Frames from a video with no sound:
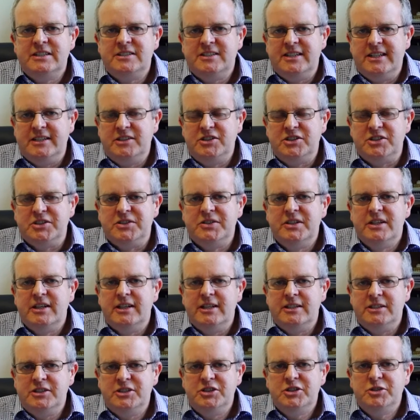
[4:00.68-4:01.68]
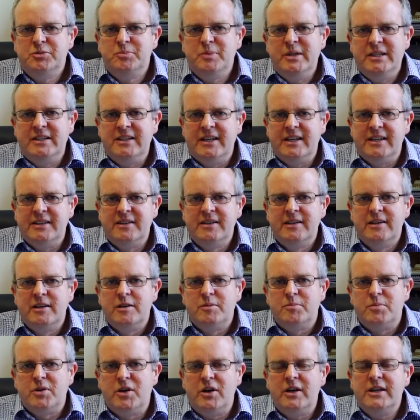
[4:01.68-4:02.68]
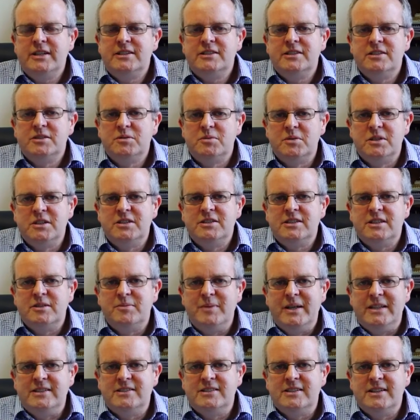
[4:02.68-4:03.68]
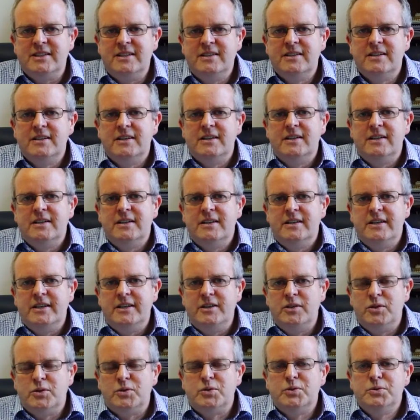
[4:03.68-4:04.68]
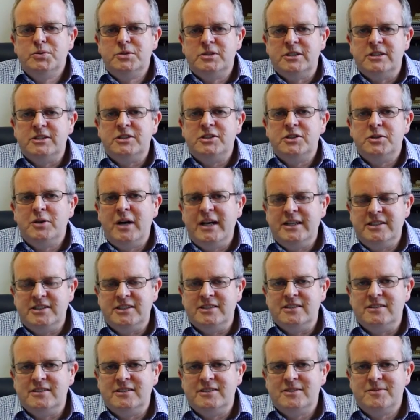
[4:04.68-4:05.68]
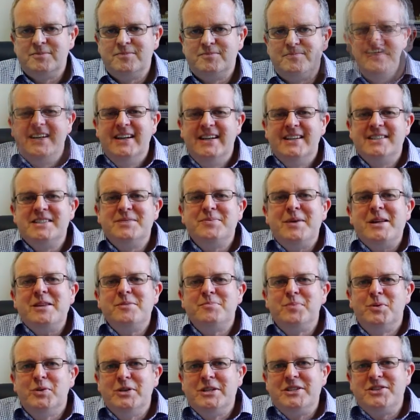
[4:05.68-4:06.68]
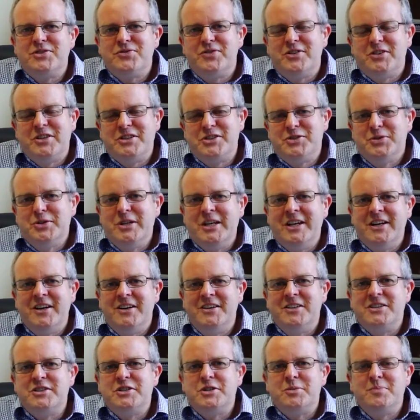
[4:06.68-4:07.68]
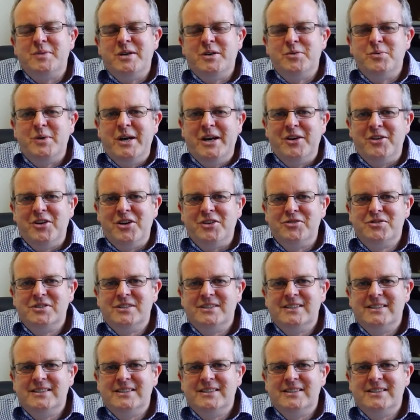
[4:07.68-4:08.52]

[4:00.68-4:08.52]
essential and should be done prior to the works commencing in all situations. Some other points for adjoining owners to be aware of.